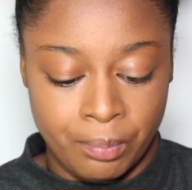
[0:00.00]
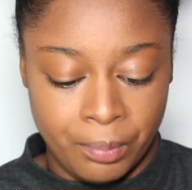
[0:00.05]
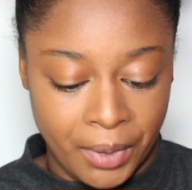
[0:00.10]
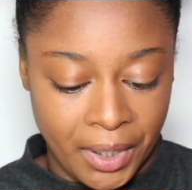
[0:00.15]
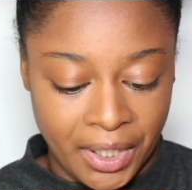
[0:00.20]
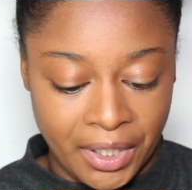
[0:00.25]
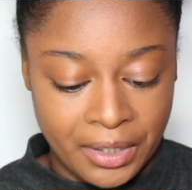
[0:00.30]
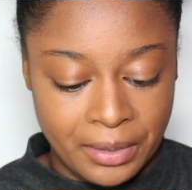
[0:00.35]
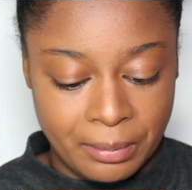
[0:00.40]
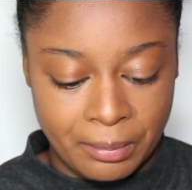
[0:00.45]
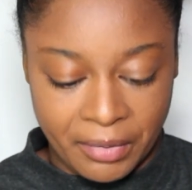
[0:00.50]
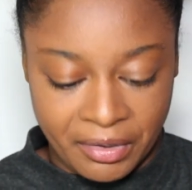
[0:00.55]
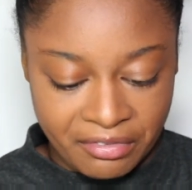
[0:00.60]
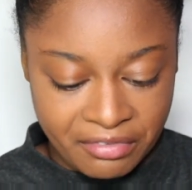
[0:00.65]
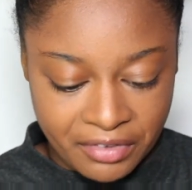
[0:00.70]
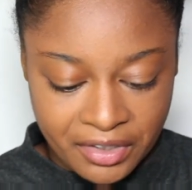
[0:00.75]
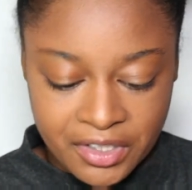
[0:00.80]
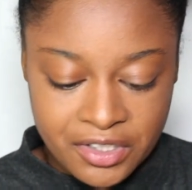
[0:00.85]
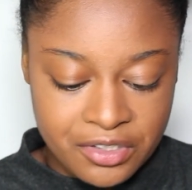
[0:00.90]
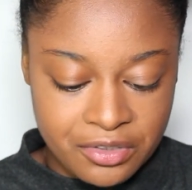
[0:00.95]
bake my
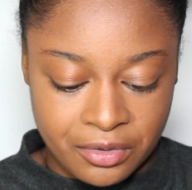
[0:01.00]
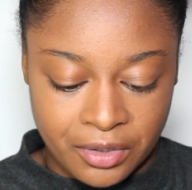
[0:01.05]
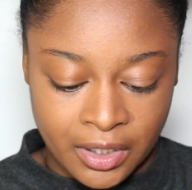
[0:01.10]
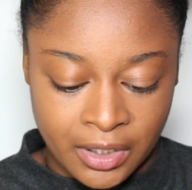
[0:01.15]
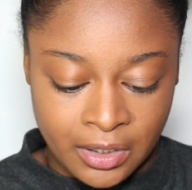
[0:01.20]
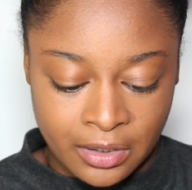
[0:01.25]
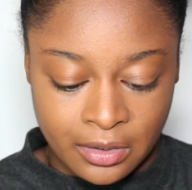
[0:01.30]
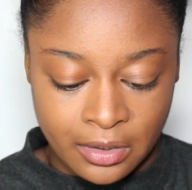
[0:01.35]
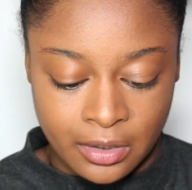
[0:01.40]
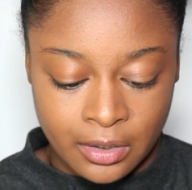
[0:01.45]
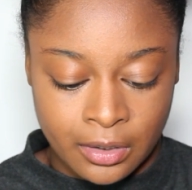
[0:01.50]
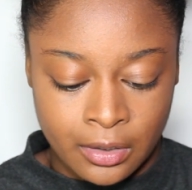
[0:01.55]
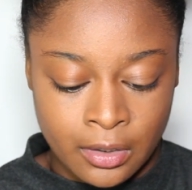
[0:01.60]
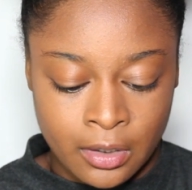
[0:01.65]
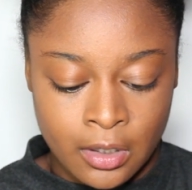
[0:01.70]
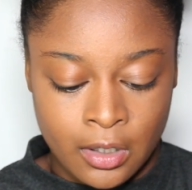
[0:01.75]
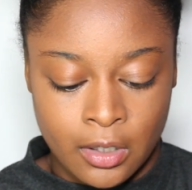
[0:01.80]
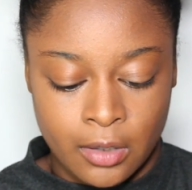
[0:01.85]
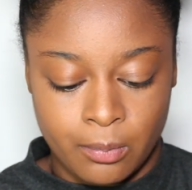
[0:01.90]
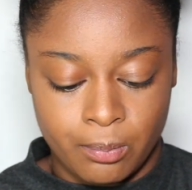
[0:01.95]
face or anything,
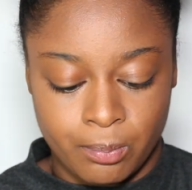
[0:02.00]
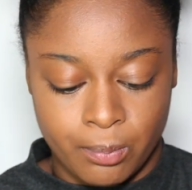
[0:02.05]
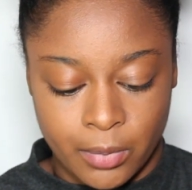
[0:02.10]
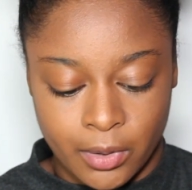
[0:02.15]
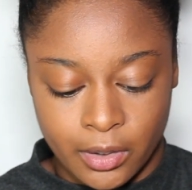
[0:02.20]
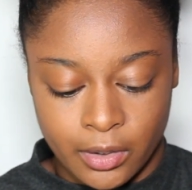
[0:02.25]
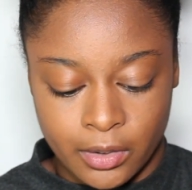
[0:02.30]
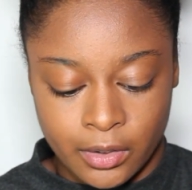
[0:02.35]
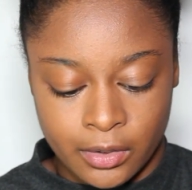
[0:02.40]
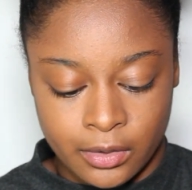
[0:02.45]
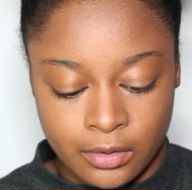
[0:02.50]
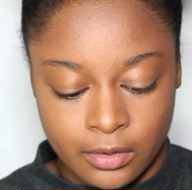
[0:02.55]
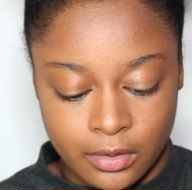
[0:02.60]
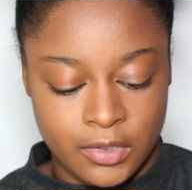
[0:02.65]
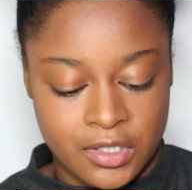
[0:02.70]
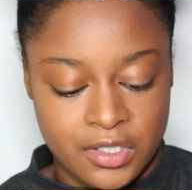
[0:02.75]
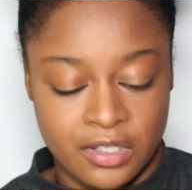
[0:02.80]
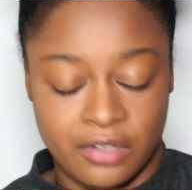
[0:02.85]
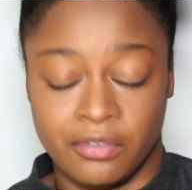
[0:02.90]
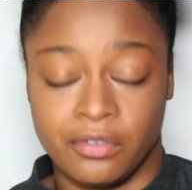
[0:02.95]
but
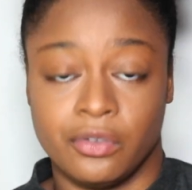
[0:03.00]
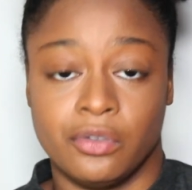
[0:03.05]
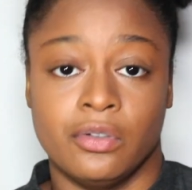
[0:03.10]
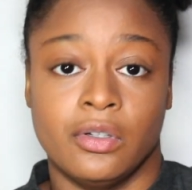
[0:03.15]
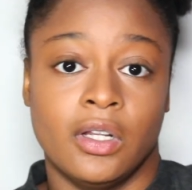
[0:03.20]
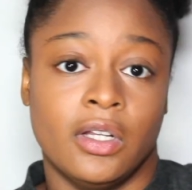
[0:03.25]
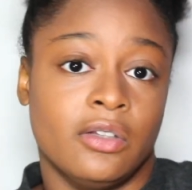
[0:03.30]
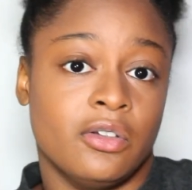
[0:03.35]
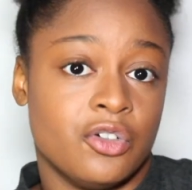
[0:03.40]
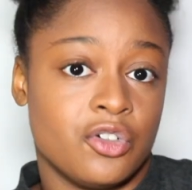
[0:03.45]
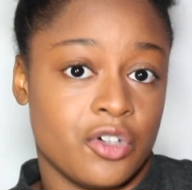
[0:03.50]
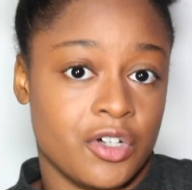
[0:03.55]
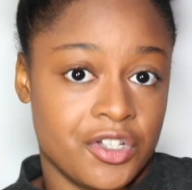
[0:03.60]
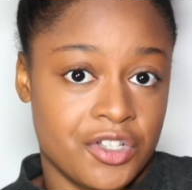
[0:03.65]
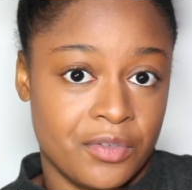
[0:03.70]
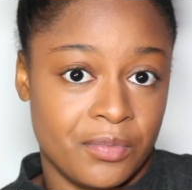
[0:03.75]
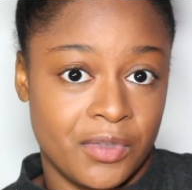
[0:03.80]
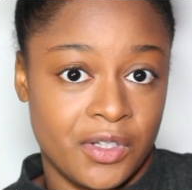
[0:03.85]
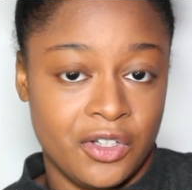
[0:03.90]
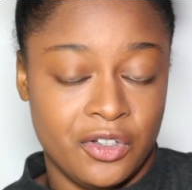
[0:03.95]
it's never too late to try
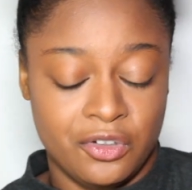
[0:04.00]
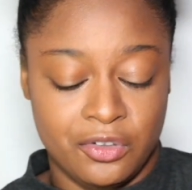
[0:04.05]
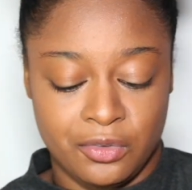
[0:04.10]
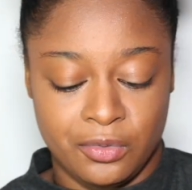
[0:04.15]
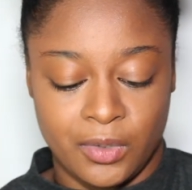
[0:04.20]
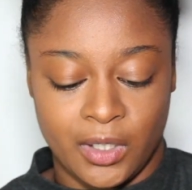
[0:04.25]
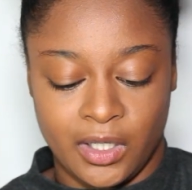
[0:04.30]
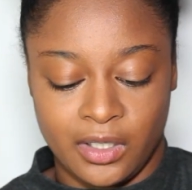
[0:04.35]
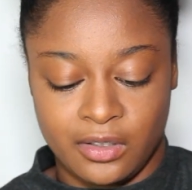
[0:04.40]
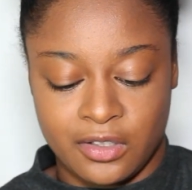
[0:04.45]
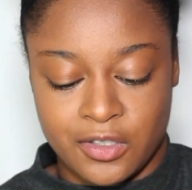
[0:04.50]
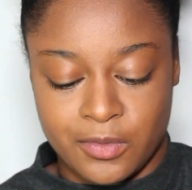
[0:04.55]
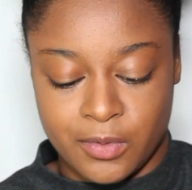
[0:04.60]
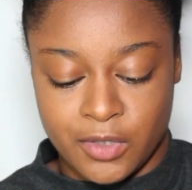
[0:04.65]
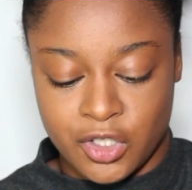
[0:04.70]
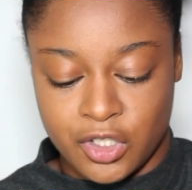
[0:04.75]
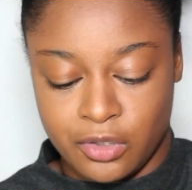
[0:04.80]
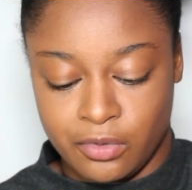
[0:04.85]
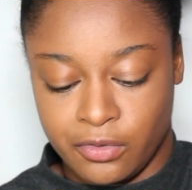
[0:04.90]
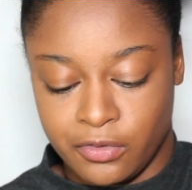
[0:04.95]
something new, right?
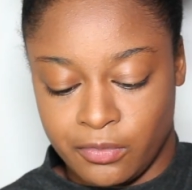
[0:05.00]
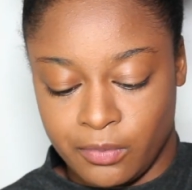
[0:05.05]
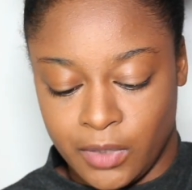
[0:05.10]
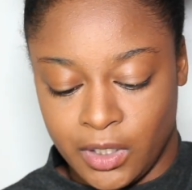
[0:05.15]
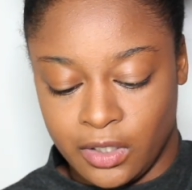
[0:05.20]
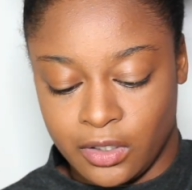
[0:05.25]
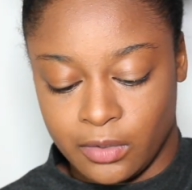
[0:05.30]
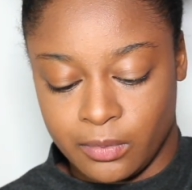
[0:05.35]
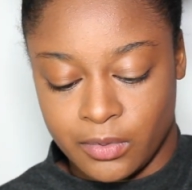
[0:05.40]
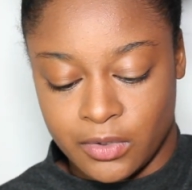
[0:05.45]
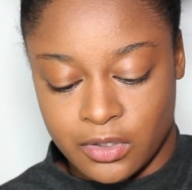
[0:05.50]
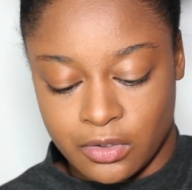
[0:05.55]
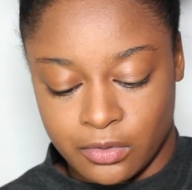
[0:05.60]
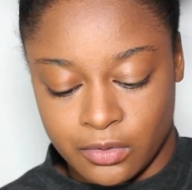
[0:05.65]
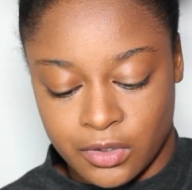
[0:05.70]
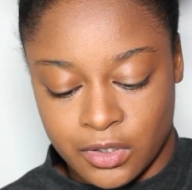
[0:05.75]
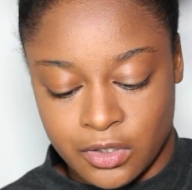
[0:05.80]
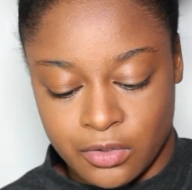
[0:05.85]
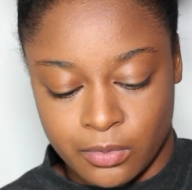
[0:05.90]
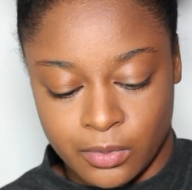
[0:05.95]
Especially with makeup, it's
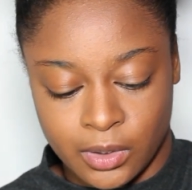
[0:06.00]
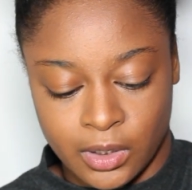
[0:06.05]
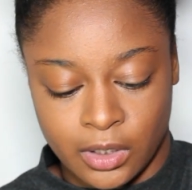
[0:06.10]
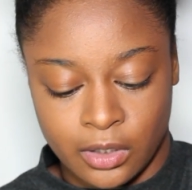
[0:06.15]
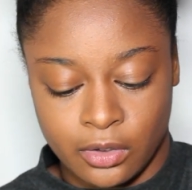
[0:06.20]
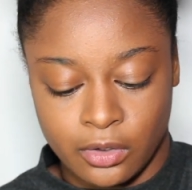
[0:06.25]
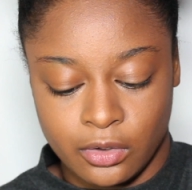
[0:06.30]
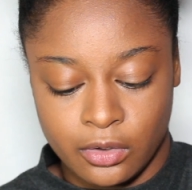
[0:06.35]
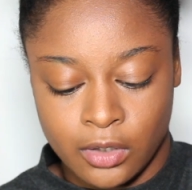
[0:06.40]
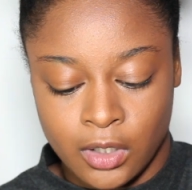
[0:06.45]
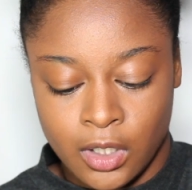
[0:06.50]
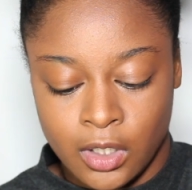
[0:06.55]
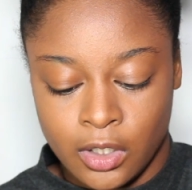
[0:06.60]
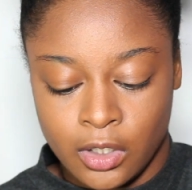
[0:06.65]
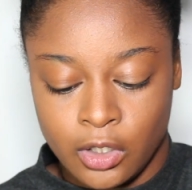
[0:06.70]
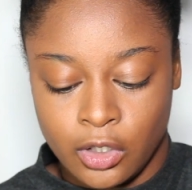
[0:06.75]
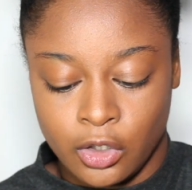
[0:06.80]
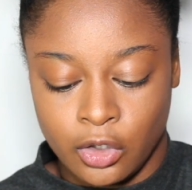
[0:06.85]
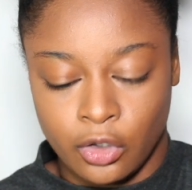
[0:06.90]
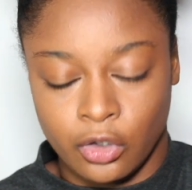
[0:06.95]
always really
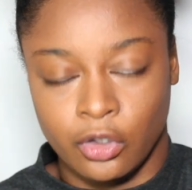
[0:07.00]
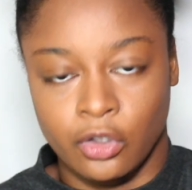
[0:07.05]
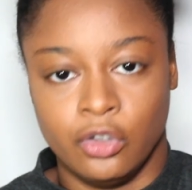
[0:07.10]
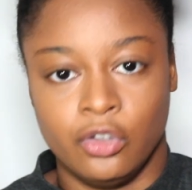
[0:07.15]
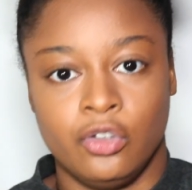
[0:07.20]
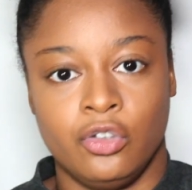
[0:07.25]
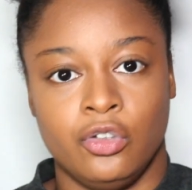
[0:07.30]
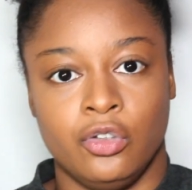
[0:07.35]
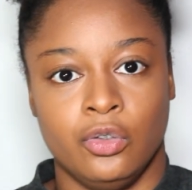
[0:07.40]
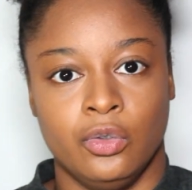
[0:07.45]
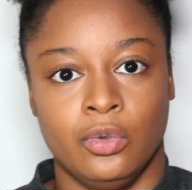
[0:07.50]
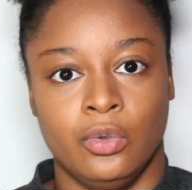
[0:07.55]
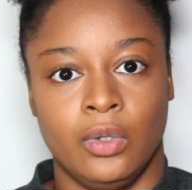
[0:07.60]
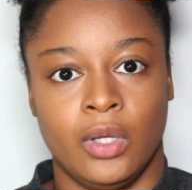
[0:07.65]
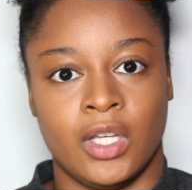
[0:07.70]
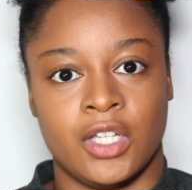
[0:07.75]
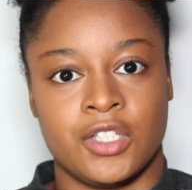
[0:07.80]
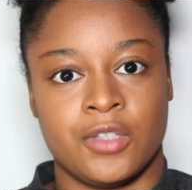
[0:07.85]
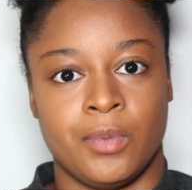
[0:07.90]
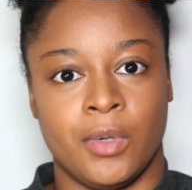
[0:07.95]
good to
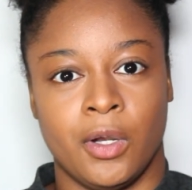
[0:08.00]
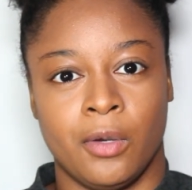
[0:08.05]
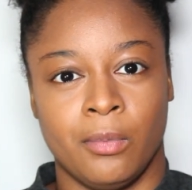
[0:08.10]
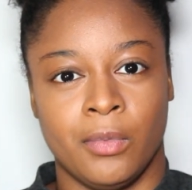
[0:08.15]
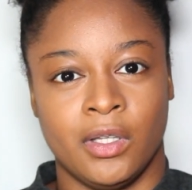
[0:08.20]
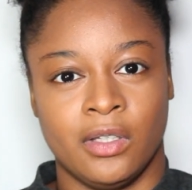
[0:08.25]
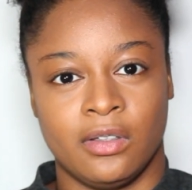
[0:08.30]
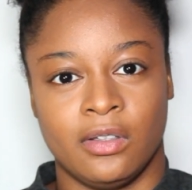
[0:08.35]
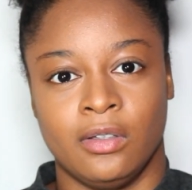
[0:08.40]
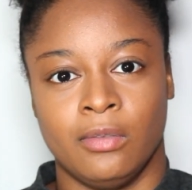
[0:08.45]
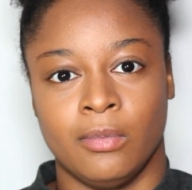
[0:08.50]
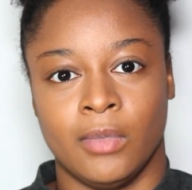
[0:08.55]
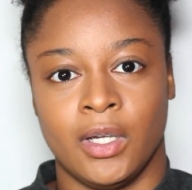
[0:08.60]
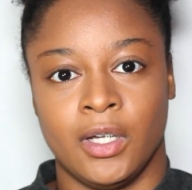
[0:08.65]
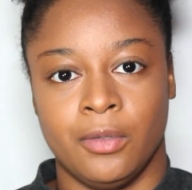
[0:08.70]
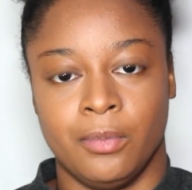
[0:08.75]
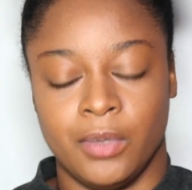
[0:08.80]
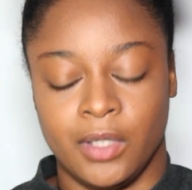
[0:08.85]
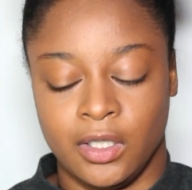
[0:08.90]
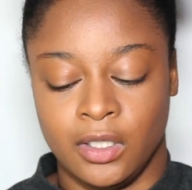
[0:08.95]
experiment, in my
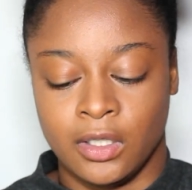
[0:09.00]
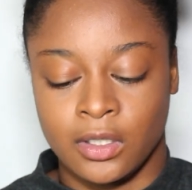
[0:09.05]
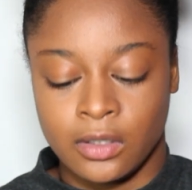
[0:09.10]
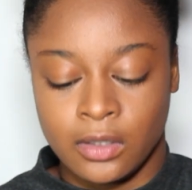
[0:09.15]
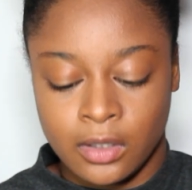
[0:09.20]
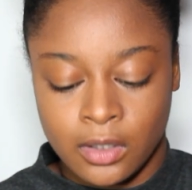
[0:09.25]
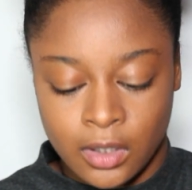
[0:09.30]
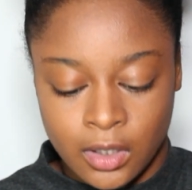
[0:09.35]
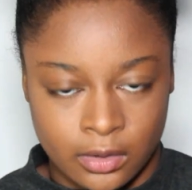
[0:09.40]
opinion.